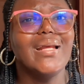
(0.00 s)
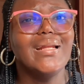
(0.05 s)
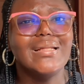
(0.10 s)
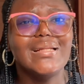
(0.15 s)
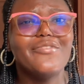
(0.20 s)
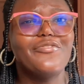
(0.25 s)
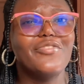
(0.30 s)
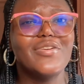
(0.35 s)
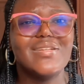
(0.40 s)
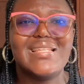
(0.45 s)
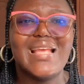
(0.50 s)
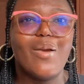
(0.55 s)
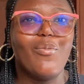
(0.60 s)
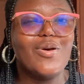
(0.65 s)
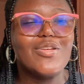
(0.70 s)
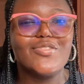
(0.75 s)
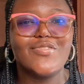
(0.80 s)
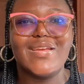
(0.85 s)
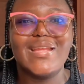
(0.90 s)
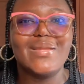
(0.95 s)
The free time
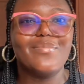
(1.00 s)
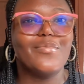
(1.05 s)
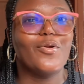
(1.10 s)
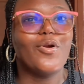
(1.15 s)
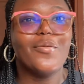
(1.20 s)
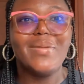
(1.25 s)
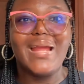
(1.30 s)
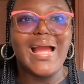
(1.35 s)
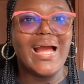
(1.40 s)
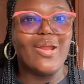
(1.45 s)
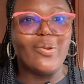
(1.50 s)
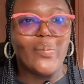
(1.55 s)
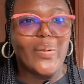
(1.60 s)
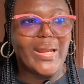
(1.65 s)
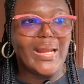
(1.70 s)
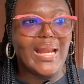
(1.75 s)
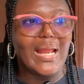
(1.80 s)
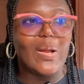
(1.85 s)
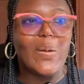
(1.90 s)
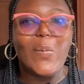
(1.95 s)
was already becoming
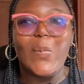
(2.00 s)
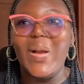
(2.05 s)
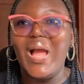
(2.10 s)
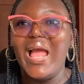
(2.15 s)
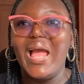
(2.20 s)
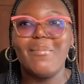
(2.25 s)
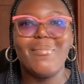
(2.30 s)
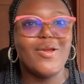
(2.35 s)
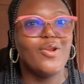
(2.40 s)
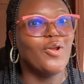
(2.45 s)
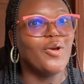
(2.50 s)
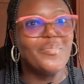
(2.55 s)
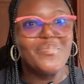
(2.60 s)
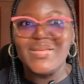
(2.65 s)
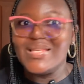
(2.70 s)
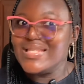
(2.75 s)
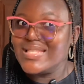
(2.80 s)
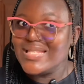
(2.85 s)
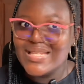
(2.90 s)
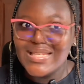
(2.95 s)
annoying. Like, why am I not
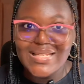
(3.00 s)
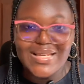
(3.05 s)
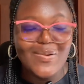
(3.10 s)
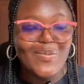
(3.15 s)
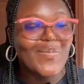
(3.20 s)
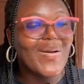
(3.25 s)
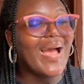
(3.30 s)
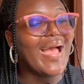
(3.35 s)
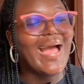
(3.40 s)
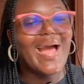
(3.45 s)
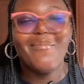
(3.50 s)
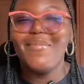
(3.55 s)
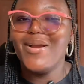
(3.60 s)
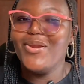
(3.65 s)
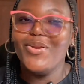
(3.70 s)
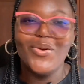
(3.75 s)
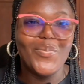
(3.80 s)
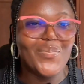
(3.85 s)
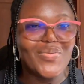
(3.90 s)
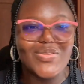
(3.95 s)
busy?
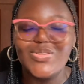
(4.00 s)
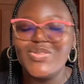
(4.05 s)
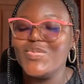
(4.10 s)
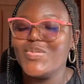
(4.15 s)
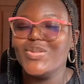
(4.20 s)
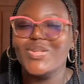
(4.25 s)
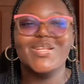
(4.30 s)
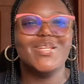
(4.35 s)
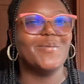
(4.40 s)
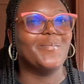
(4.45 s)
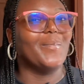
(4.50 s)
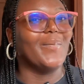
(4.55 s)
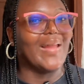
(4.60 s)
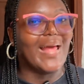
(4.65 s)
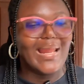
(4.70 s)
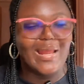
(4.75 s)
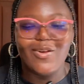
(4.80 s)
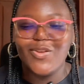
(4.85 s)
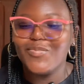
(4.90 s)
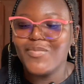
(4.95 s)
This was not the
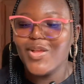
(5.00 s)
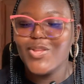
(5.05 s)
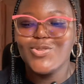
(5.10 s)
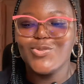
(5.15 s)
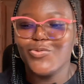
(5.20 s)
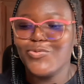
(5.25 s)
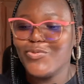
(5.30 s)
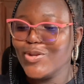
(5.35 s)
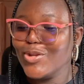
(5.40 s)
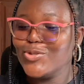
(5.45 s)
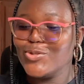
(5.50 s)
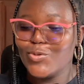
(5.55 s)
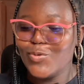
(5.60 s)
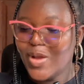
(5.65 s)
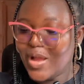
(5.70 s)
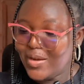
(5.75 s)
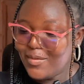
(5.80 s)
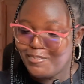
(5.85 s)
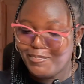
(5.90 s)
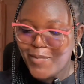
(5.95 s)
plan. I was meant to finish
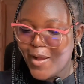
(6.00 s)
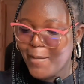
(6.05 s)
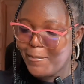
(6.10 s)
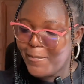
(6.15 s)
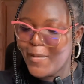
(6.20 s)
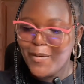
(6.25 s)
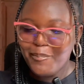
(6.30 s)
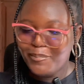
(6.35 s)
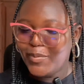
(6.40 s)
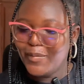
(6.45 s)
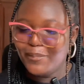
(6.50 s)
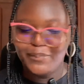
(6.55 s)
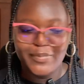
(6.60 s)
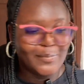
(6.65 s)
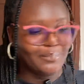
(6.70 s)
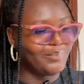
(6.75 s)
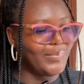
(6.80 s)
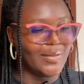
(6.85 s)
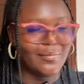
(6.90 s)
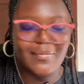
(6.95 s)
school and
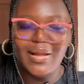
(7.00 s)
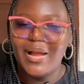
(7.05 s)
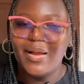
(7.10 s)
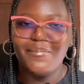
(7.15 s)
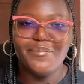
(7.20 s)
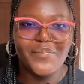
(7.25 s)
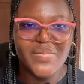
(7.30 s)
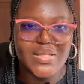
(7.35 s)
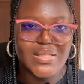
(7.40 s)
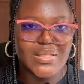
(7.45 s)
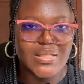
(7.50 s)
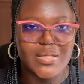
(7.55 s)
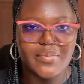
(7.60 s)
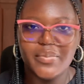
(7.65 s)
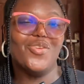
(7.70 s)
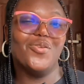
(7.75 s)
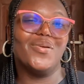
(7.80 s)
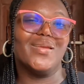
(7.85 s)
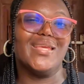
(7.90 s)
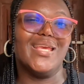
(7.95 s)
pam, I'm busy. If
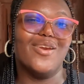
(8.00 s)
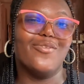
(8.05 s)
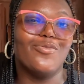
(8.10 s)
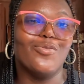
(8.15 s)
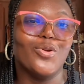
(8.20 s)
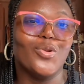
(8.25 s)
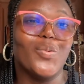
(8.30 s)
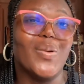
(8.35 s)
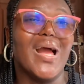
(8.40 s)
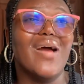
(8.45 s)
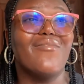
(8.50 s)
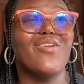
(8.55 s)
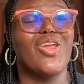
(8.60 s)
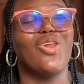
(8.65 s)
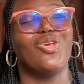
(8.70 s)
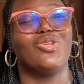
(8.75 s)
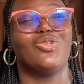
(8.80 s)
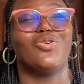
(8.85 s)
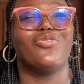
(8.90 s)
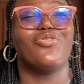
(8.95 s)
you're not careful, you have a
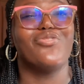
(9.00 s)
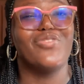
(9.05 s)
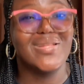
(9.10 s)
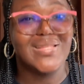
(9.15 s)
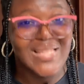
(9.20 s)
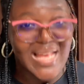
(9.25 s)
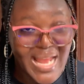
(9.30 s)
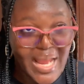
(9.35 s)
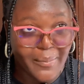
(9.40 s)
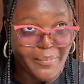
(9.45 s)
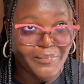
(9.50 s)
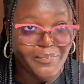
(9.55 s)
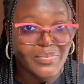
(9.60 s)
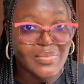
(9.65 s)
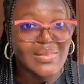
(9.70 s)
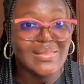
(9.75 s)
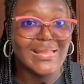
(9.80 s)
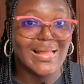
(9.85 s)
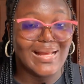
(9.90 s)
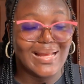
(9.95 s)
lot of free time
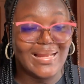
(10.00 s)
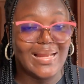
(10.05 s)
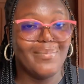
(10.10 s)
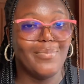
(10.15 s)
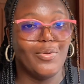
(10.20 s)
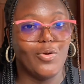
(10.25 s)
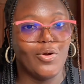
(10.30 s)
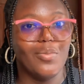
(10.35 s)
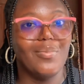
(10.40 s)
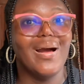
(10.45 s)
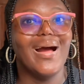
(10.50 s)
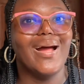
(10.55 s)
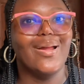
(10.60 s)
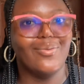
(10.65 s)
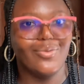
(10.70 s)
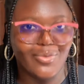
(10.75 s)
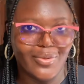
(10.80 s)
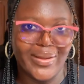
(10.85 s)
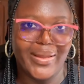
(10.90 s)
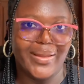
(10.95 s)
that can now become
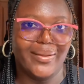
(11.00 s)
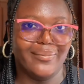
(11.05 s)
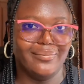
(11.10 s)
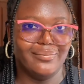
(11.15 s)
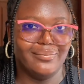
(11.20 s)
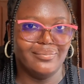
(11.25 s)
annoying.